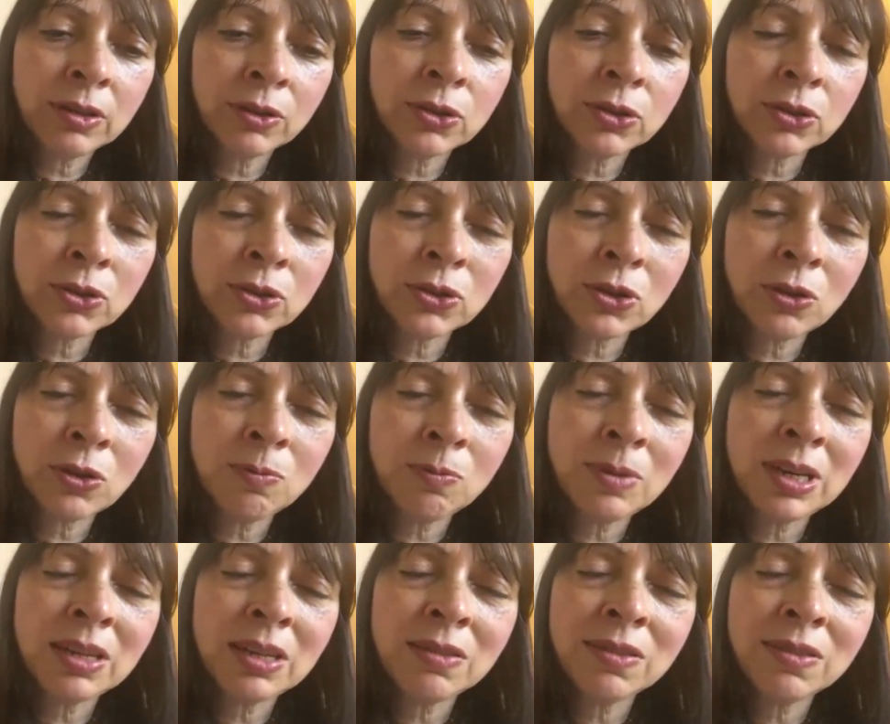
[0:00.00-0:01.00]
there's so
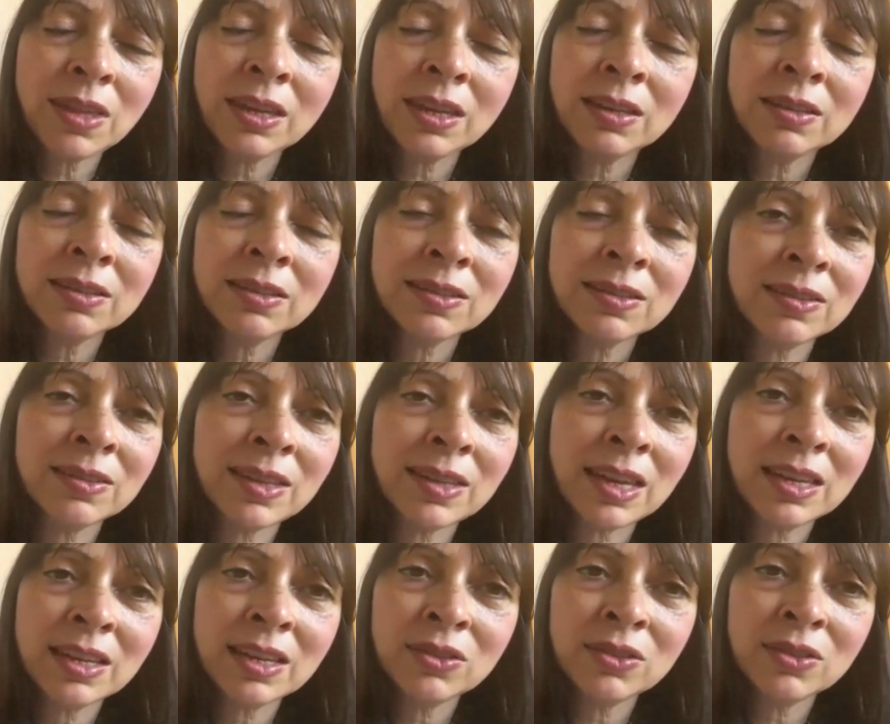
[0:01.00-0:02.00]
many things to
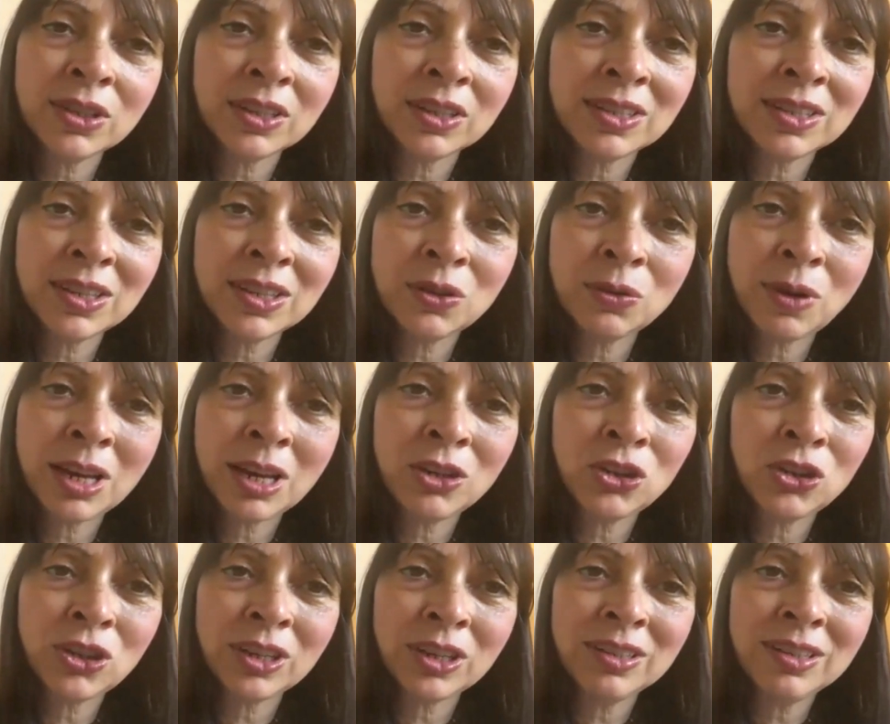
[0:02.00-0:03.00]
take into
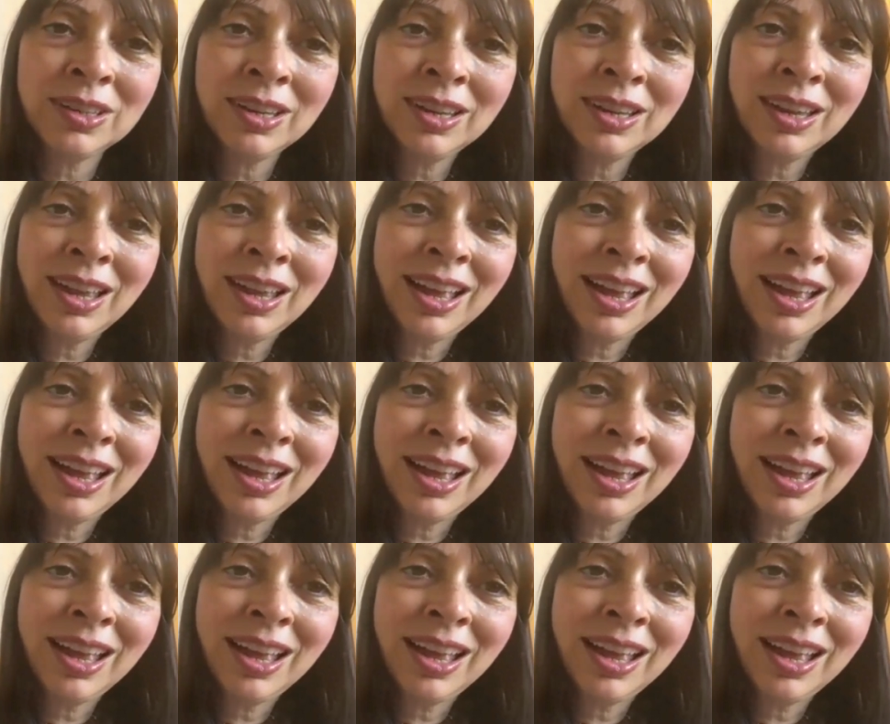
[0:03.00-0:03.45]
consideration.